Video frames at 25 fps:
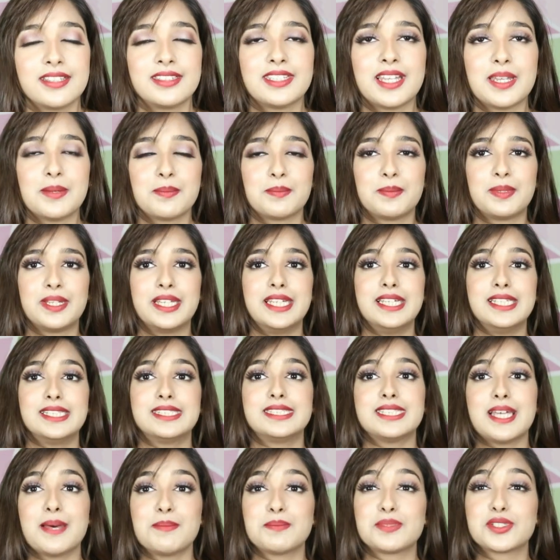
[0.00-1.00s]
then please
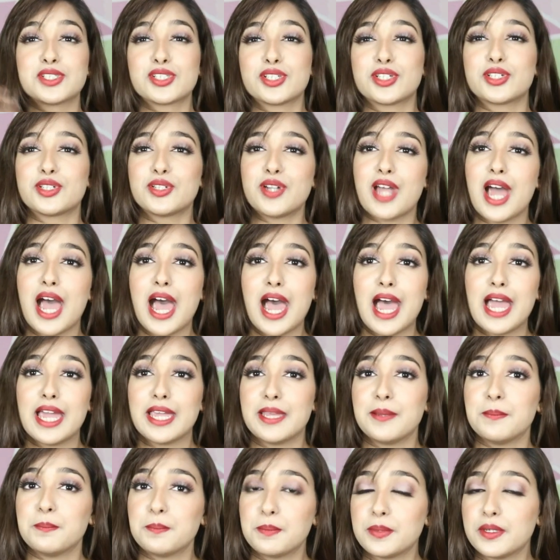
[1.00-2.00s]

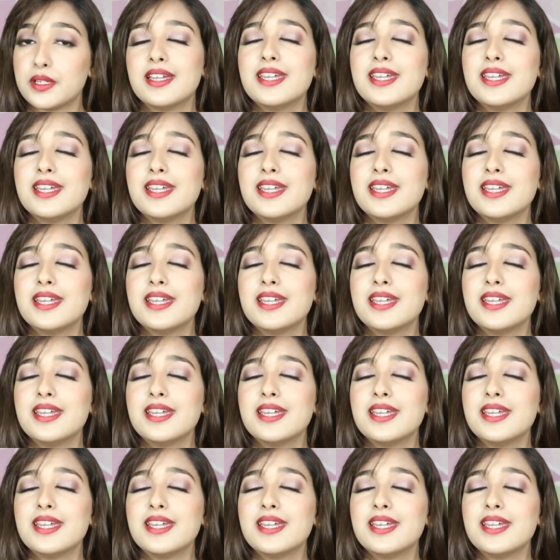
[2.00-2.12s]
subscribe.